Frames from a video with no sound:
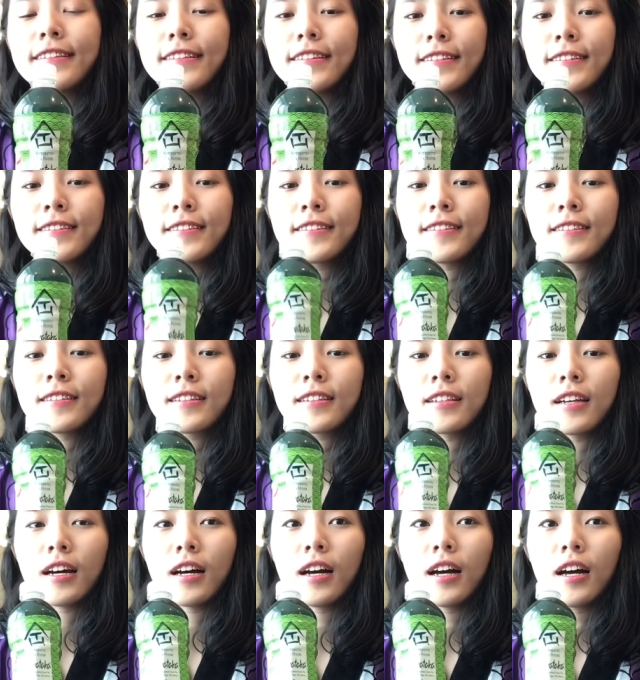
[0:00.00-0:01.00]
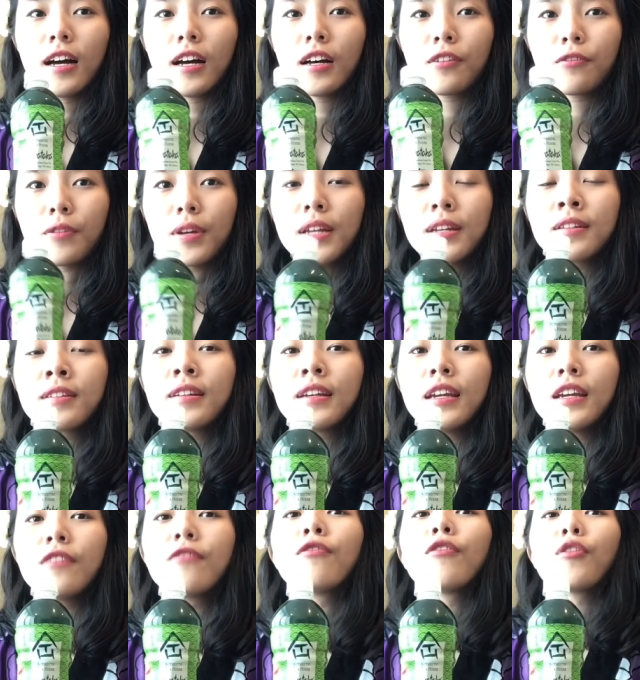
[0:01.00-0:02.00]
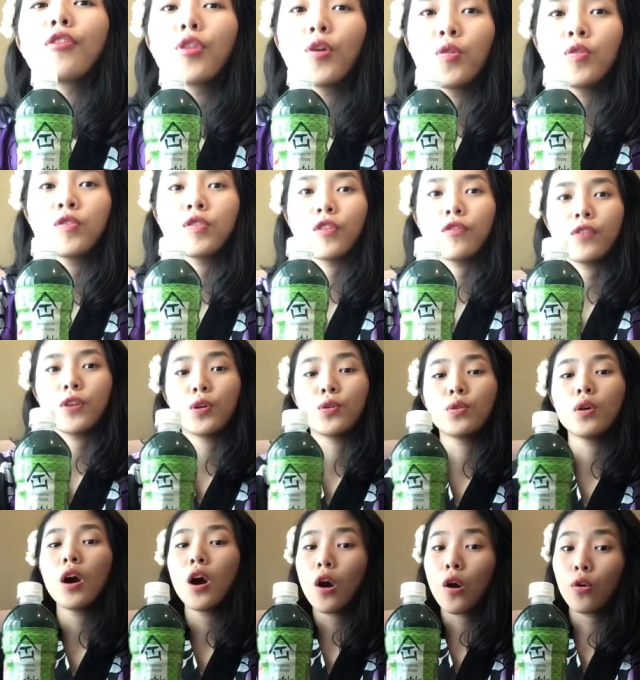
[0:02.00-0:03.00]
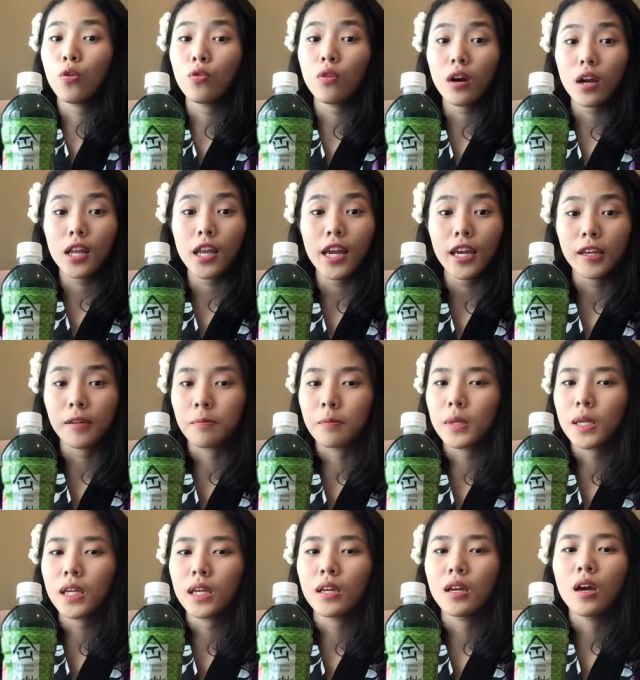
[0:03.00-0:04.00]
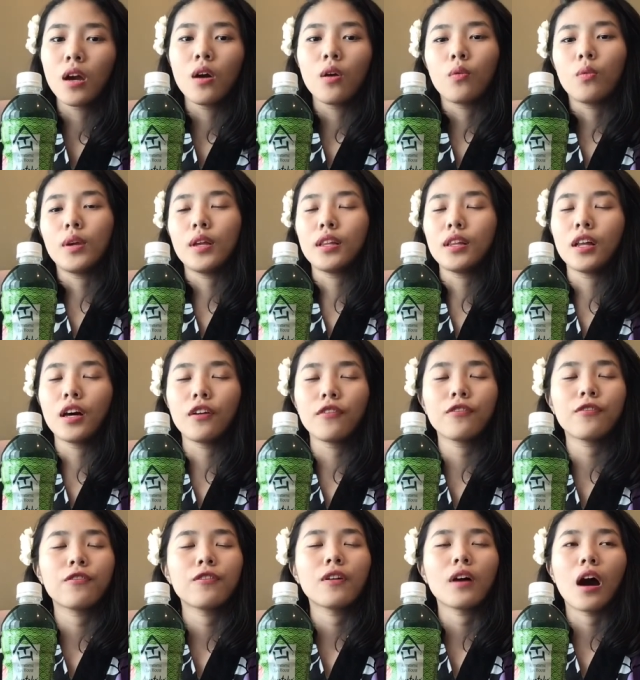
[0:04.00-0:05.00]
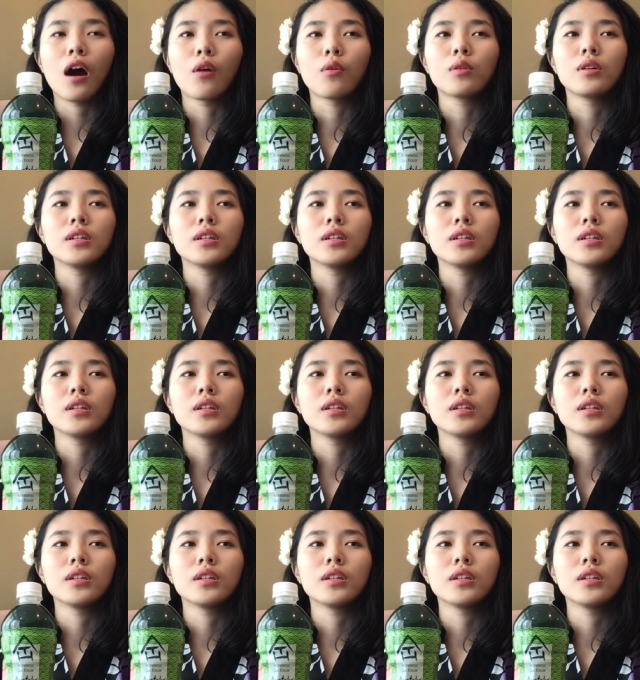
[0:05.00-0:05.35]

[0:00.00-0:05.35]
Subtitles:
this green tea for those of you who are like me. We love our